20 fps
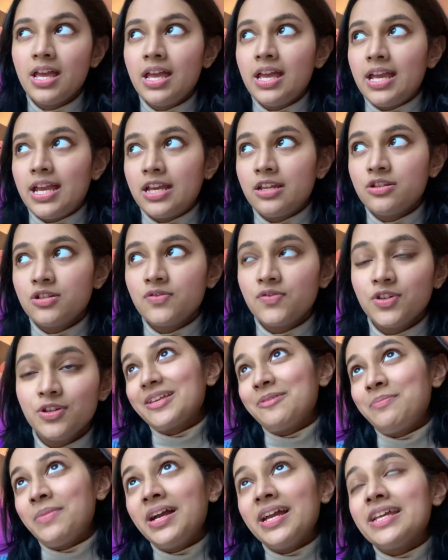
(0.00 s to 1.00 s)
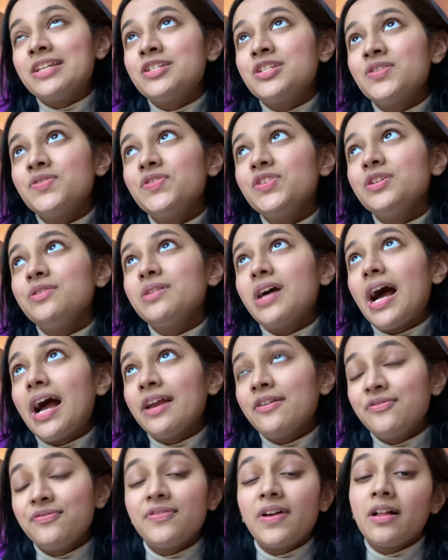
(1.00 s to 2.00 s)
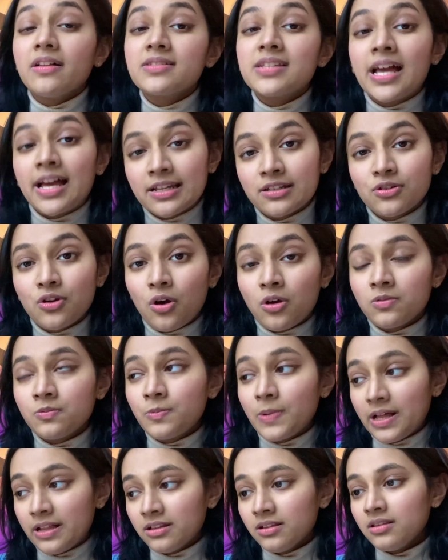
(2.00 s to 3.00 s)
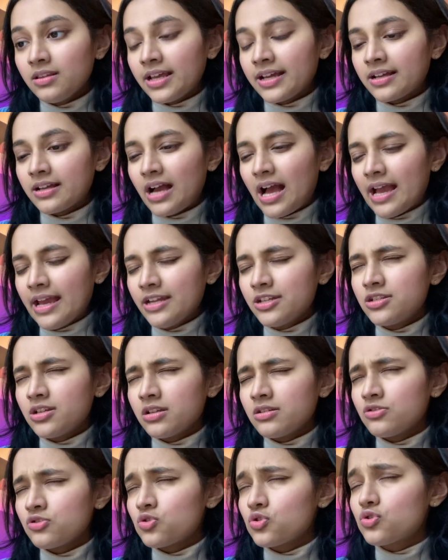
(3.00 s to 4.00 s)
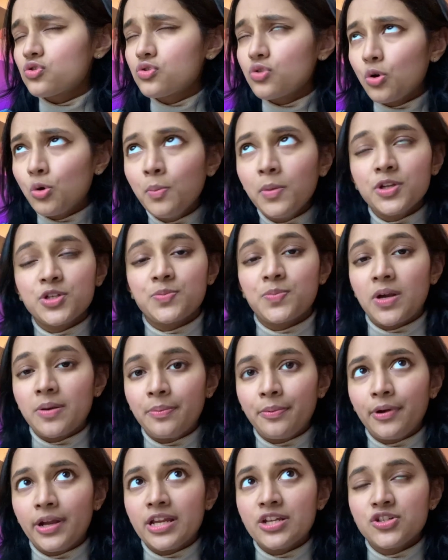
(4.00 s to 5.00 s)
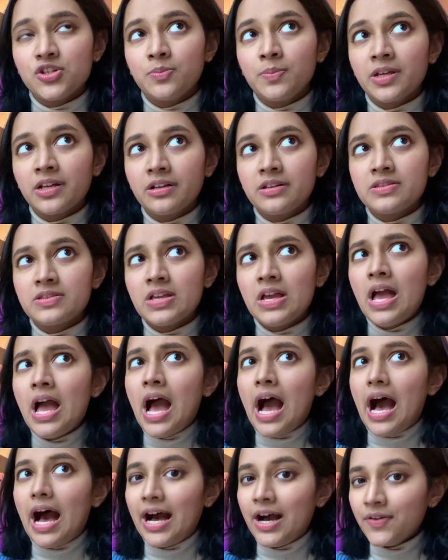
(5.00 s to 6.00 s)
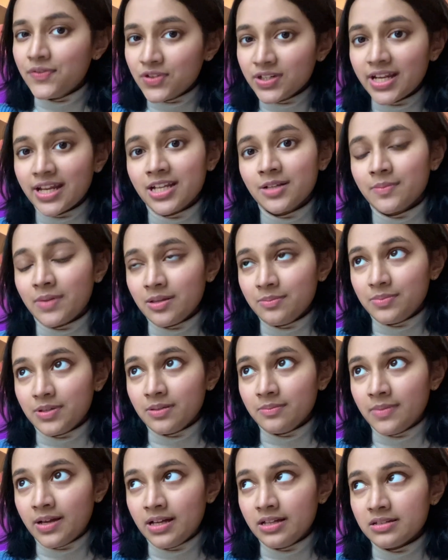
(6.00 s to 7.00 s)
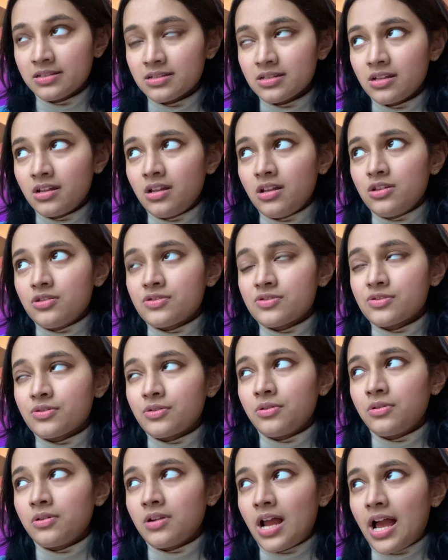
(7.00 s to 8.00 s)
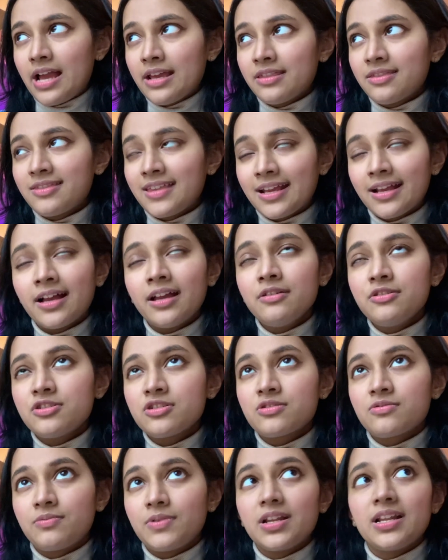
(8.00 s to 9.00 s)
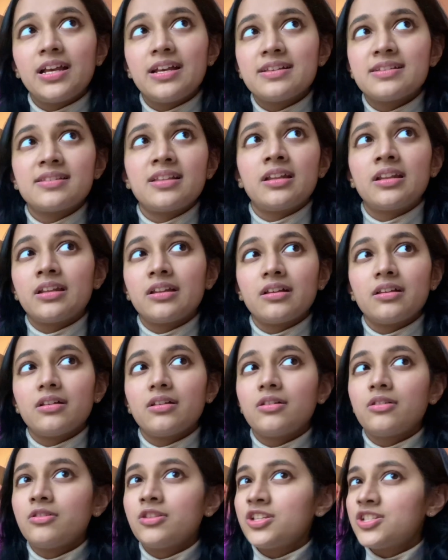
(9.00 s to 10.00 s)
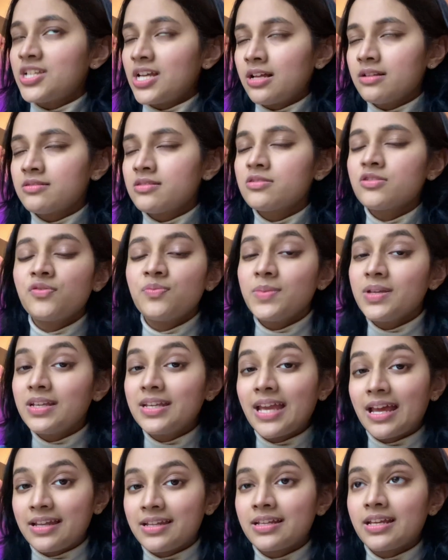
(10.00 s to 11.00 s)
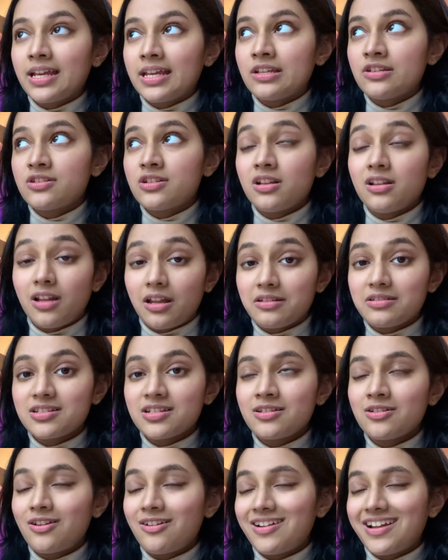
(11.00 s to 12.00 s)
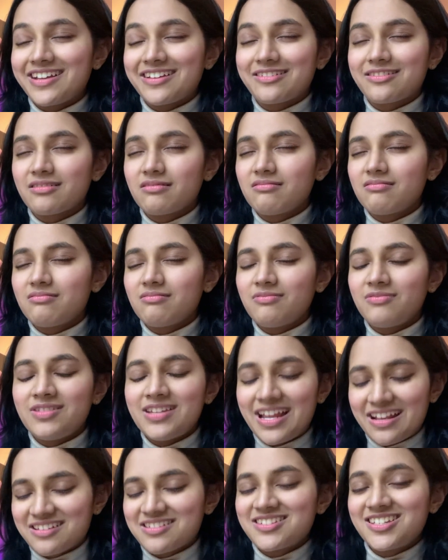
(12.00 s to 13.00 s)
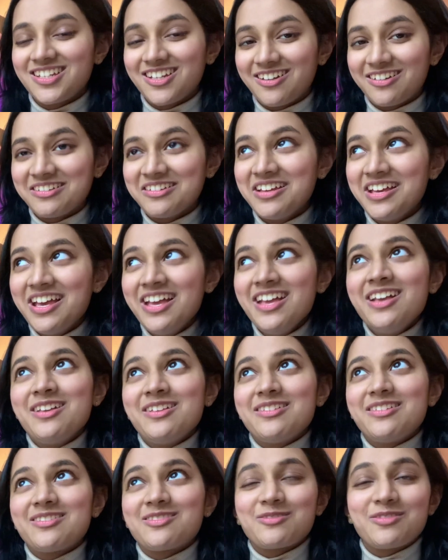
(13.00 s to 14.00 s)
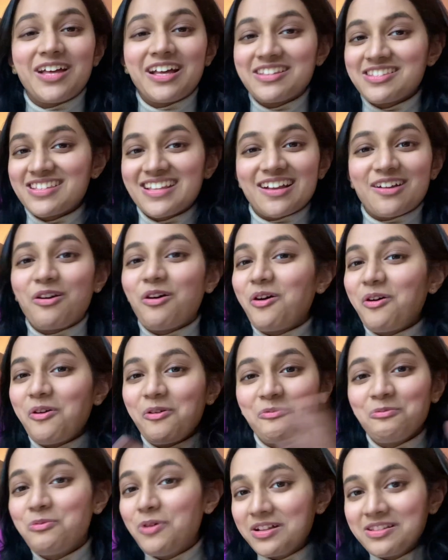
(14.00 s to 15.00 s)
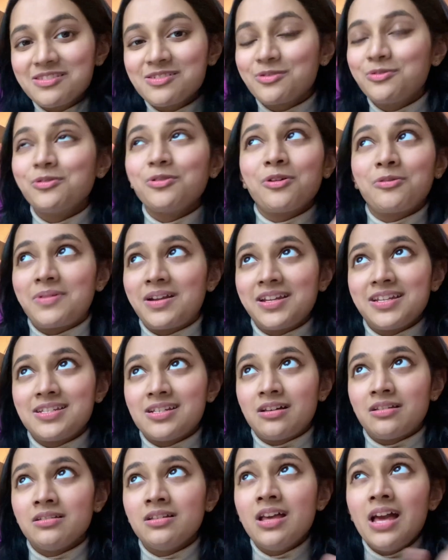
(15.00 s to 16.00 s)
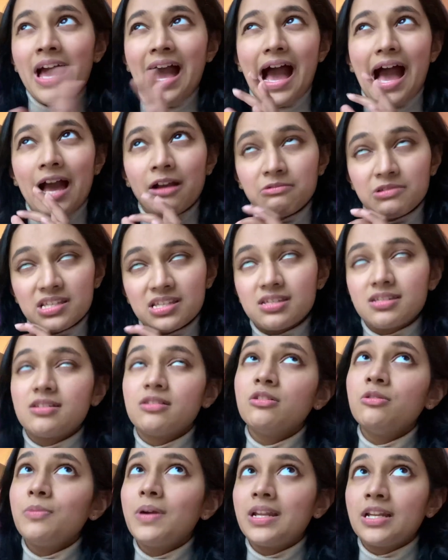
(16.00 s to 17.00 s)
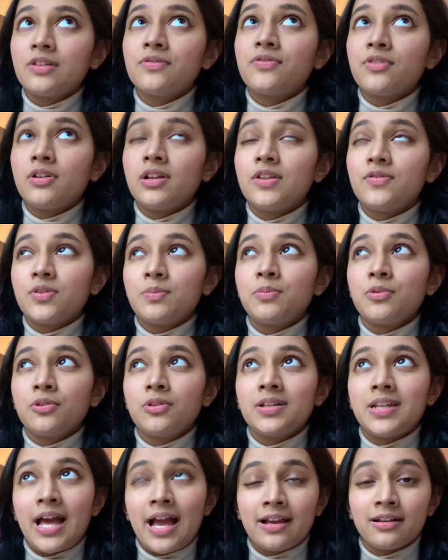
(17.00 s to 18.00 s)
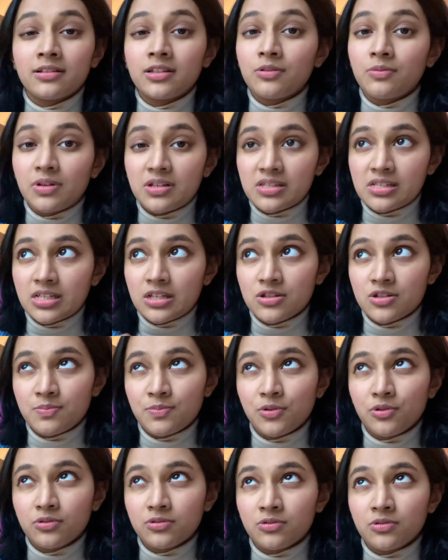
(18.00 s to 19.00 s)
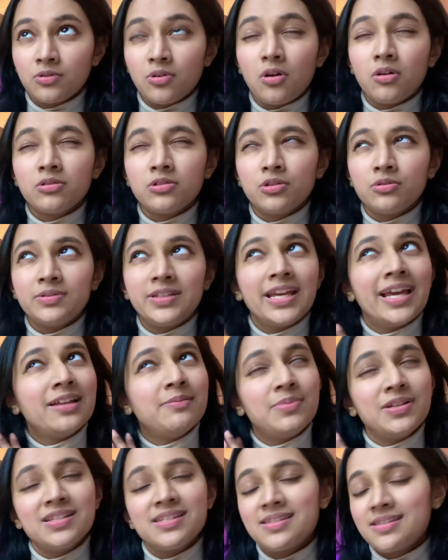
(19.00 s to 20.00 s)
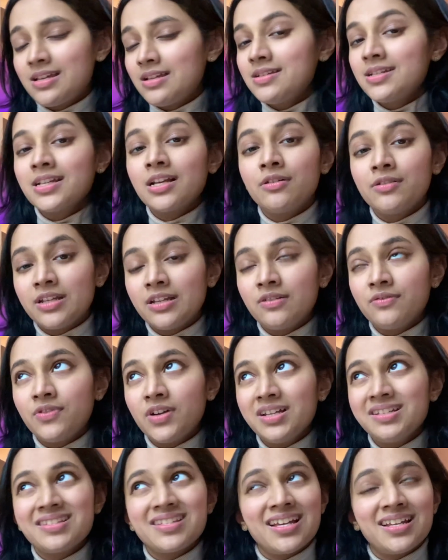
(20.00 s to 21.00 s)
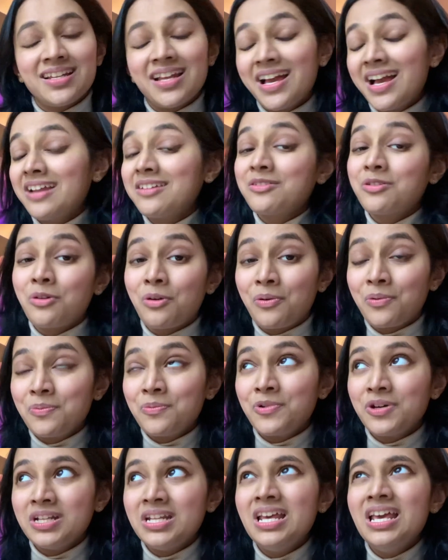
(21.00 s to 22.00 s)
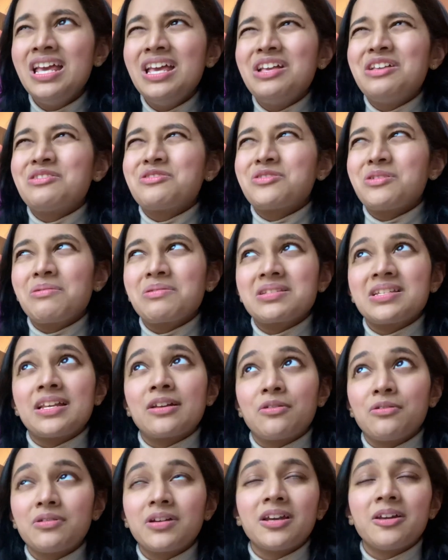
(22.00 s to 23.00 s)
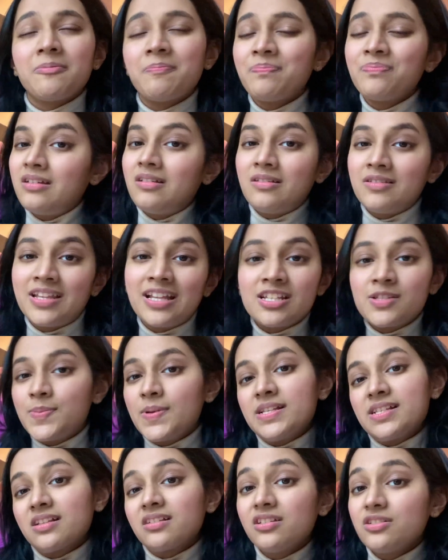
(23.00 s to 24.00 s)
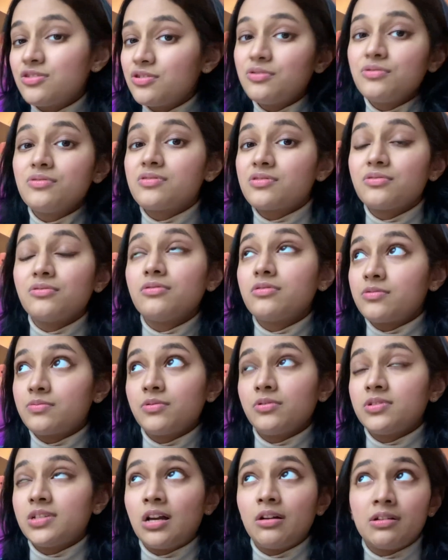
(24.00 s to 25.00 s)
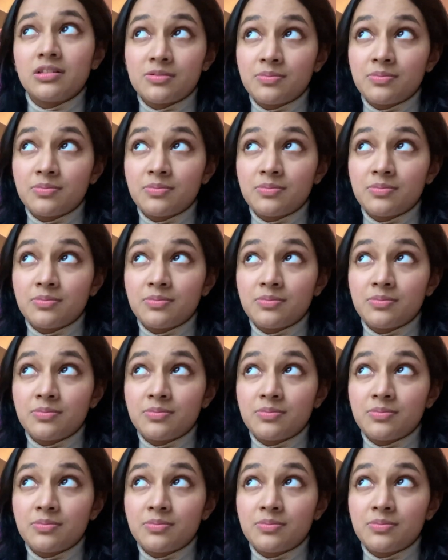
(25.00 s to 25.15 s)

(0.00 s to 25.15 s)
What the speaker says: interview. My interview, I felt, had gone well. Like, I had done so much preparation, because after getting my BMAT score, I think I just realized that the chances of me getting into London are like next to none. So that's like one school already done. I was still waiting for Liverpool and Anglia Ruskin to pull through, although they had been sending out invites and I hadn't gotten one. So I was like, okay, that's basically 2 schools ruled out as